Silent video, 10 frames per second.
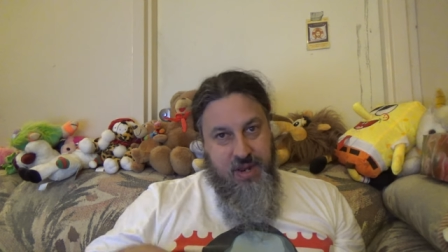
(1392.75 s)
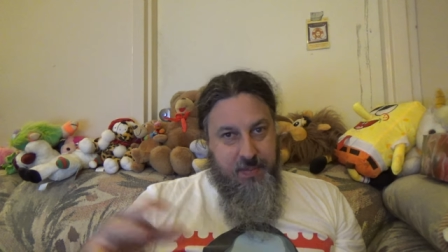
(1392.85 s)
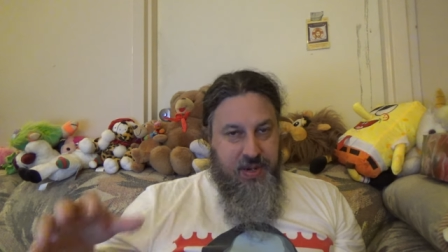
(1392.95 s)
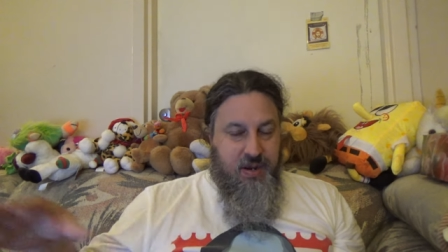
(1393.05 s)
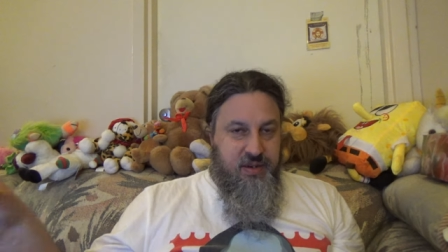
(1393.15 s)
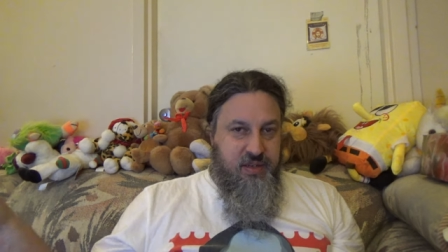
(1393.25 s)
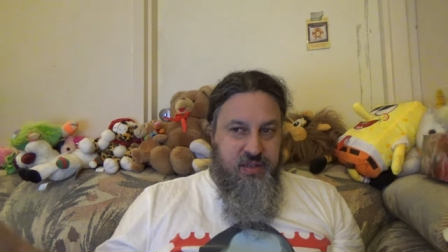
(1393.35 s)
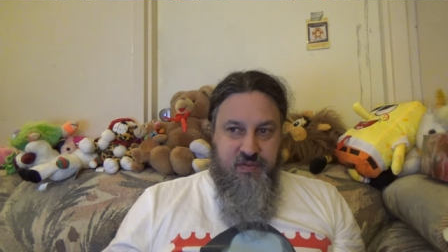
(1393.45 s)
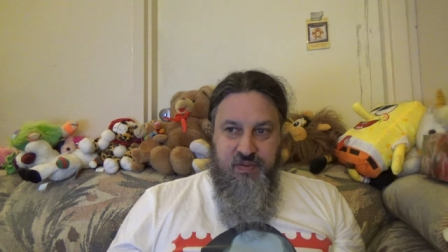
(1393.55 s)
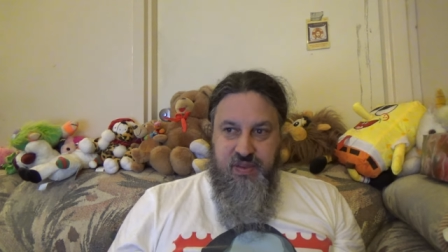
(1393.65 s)
and down, did
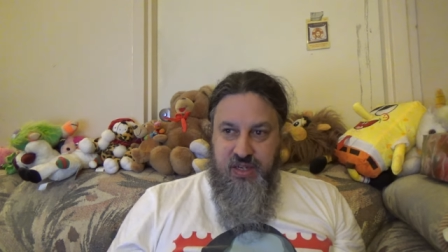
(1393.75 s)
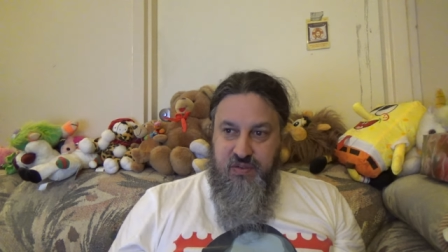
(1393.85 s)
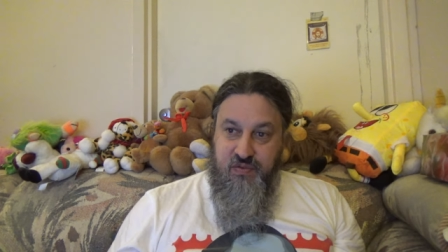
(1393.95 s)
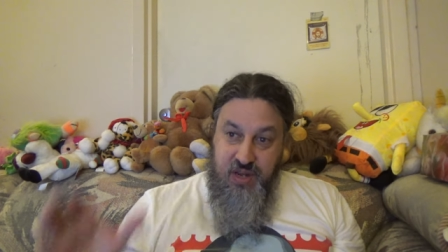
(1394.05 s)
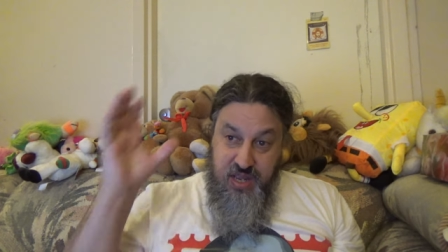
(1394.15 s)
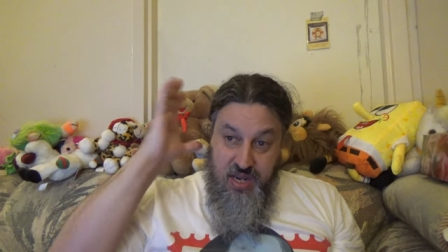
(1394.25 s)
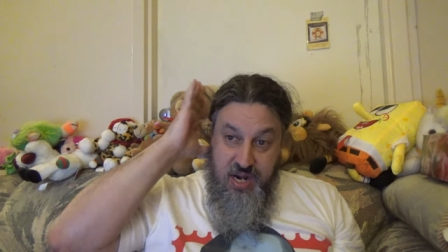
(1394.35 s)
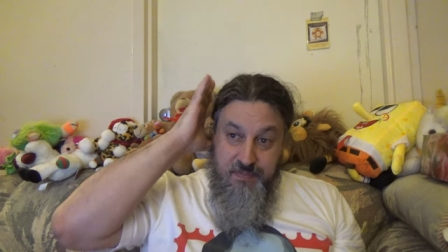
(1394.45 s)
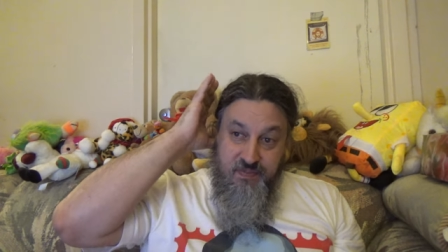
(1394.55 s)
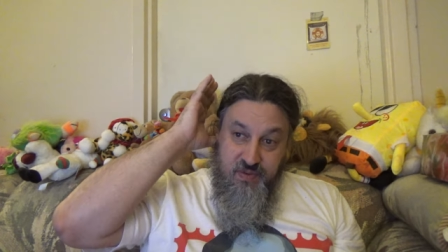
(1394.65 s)
different things. So finally, I
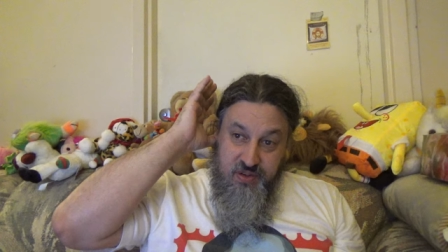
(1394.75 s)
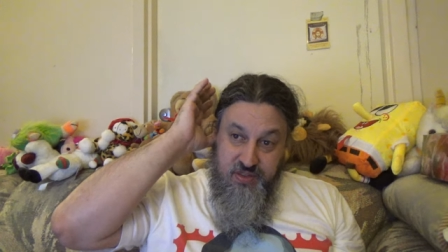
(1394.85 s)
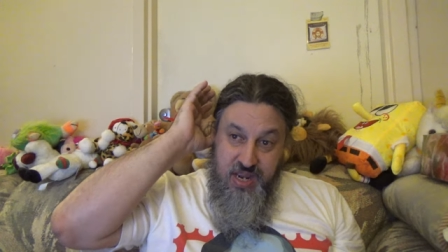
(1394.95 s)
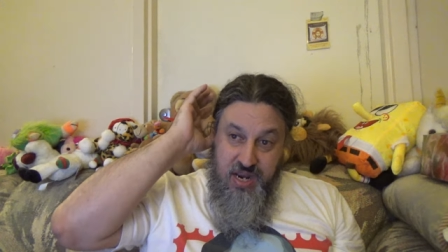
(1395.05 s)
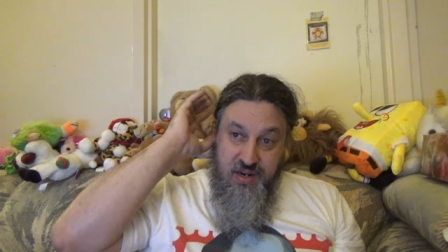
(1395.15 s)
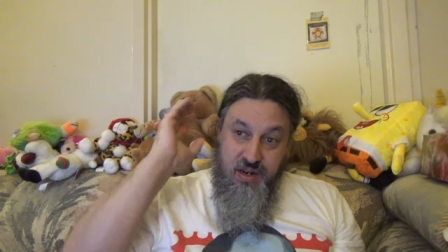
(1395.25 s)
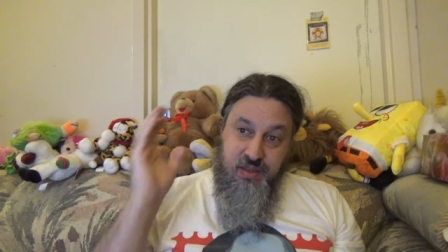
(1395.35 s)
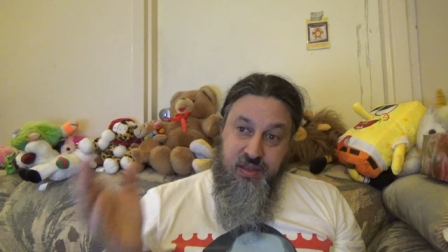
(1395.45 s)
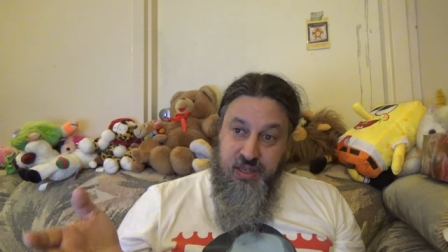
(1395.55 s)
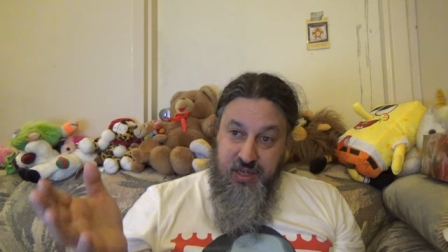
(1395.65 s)
got up for a snack
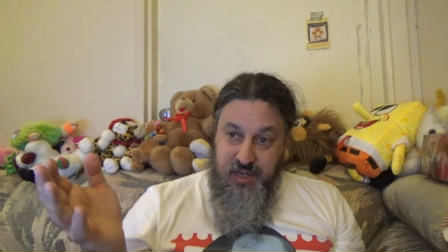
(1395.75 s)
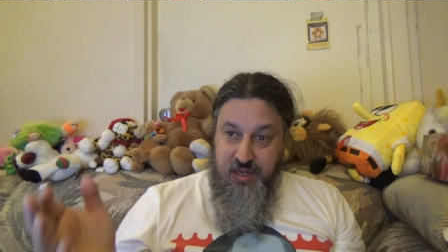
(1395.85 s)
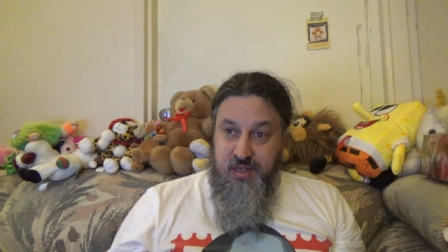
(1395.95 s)
on the